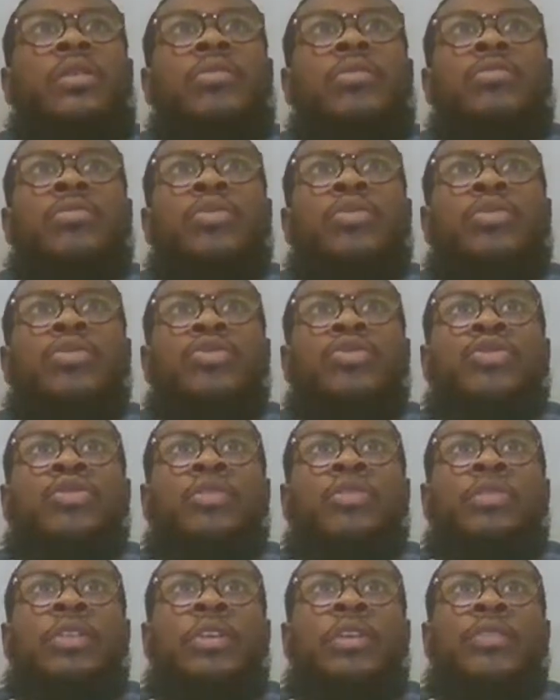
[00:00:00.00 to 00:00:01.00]
Paul
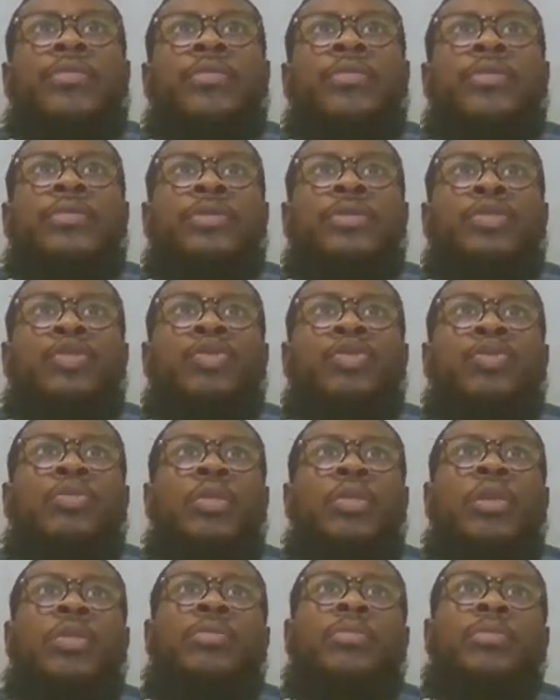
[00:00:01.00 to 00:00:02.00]
George looking for Batum.
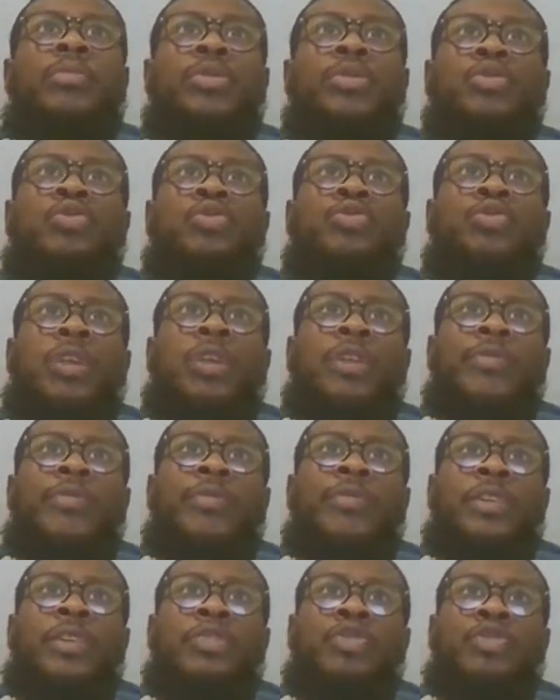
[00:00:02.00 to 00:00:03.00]
Batum trying to
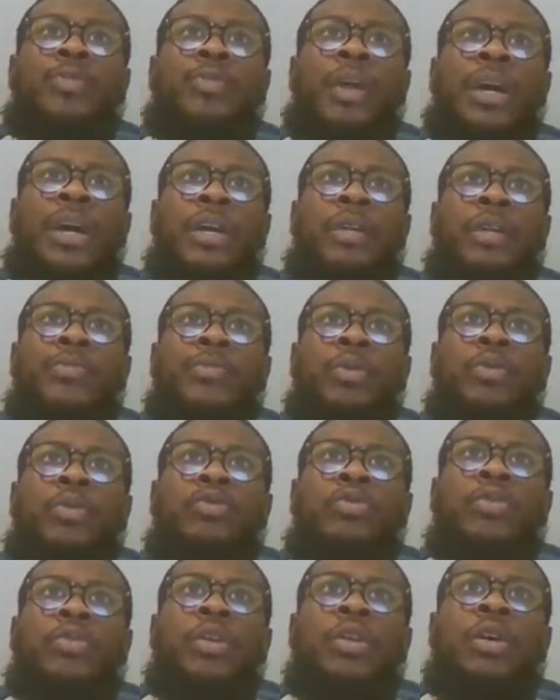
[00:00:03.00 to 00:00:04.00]
find Zubac in the
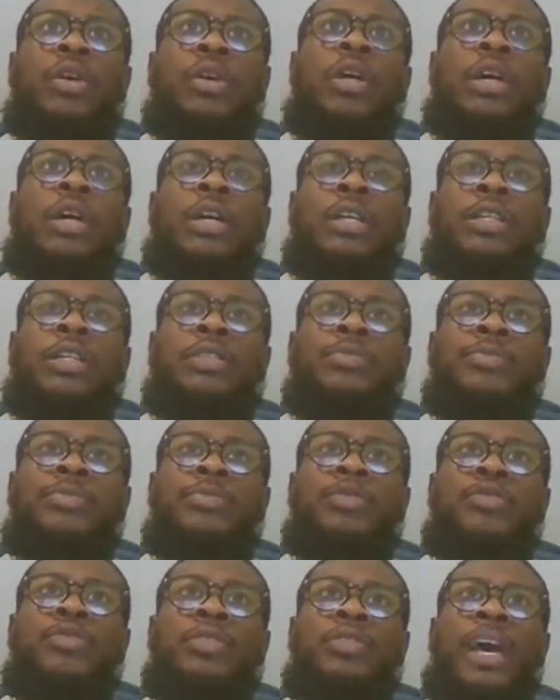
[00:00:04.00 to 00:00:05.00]
post against
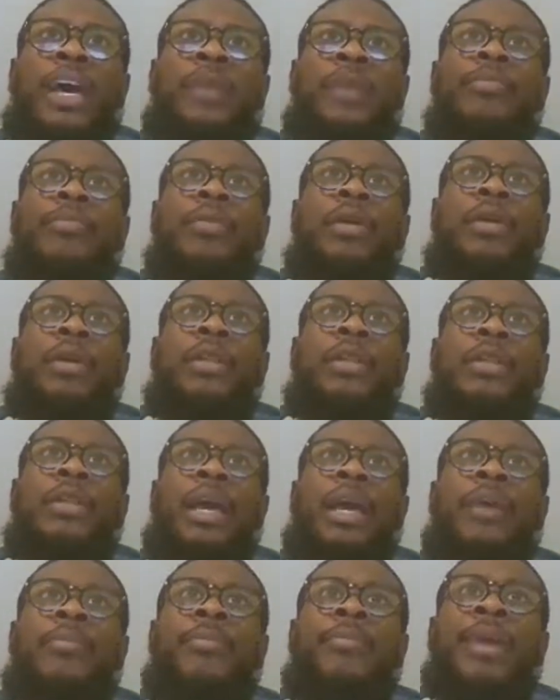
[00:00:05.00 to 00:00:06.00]
Millsap.
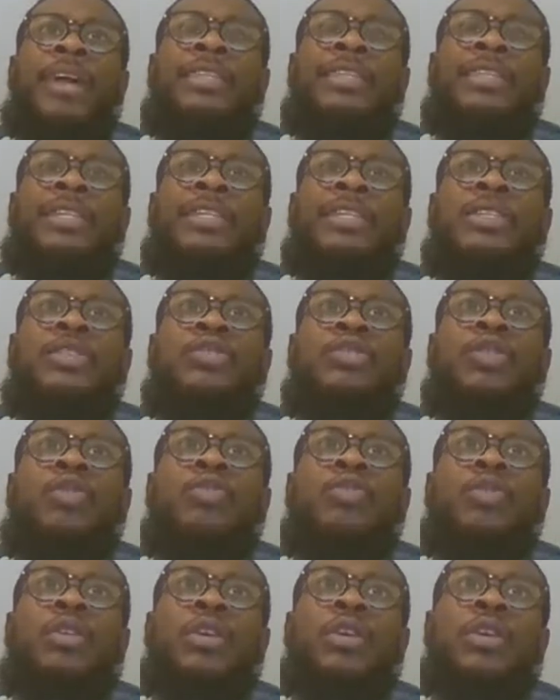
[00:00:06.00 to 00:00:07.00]
That basket is
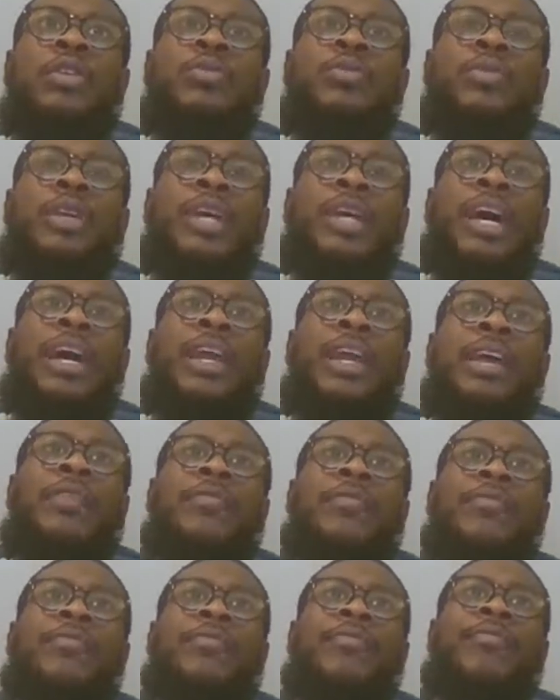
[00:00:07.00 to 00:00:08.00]
no good, and we got
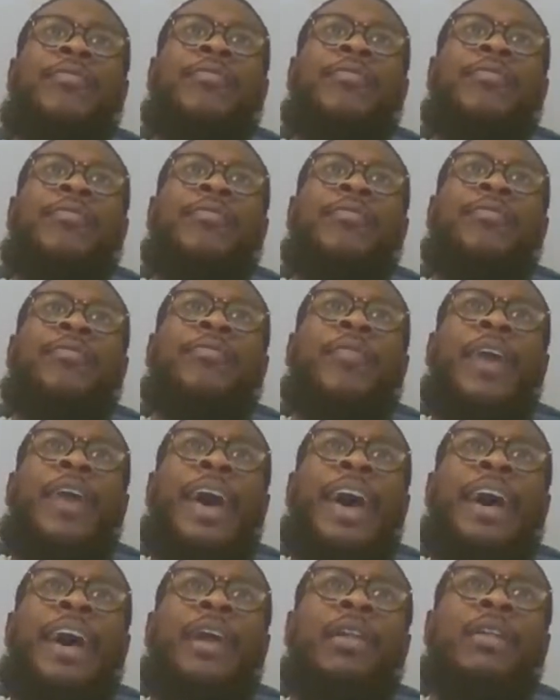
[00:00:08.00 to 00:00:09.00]
a
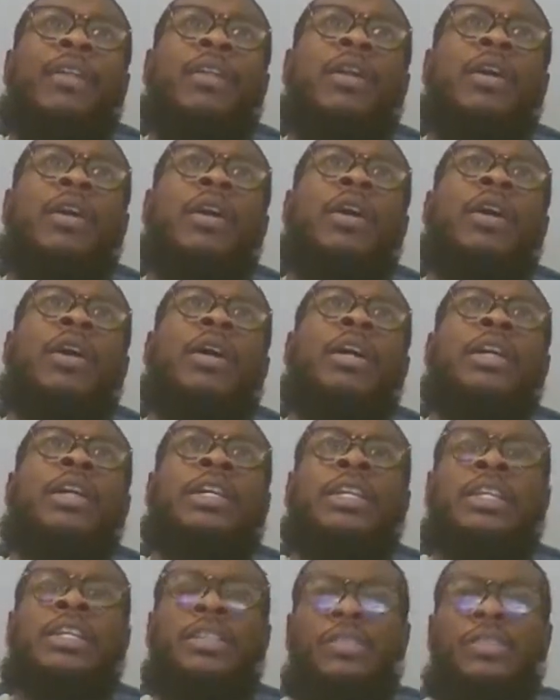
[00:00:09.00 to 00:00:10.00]
foul
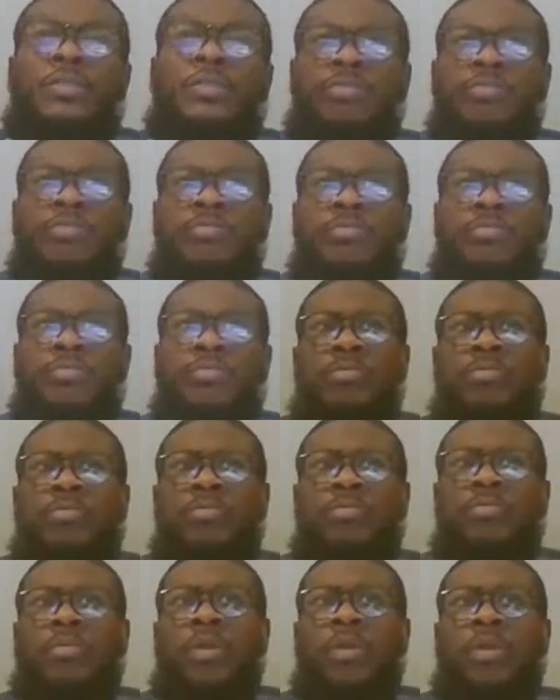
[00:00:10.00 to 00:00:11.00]
against
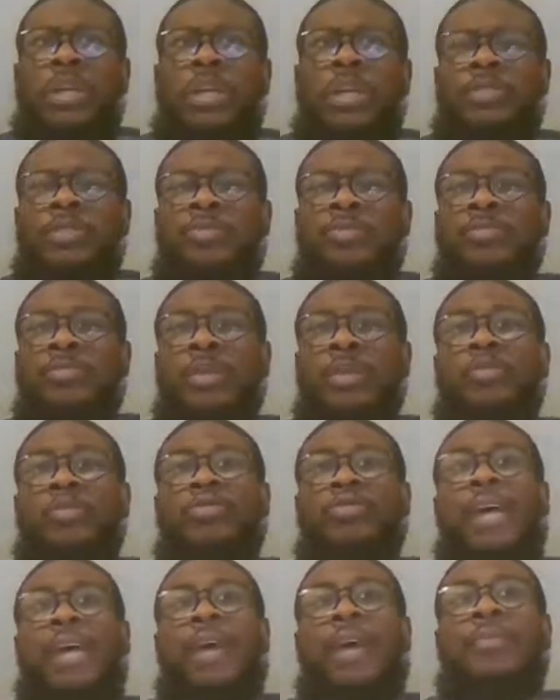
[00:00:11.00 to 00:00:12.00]

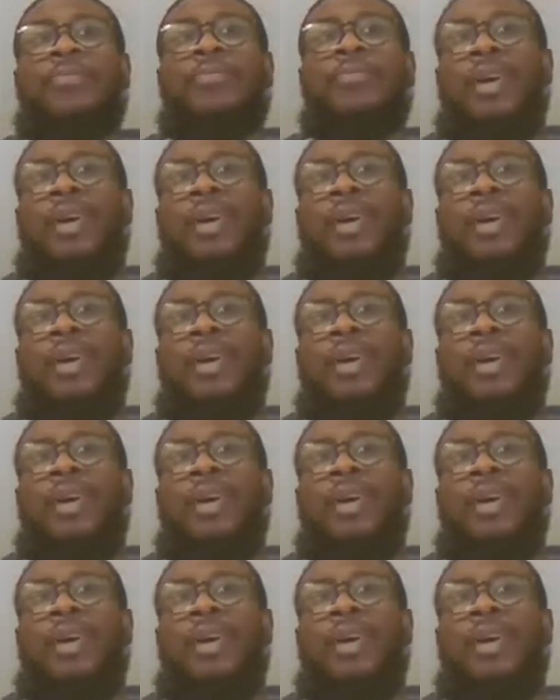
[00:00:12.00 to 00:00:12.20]
Millsap.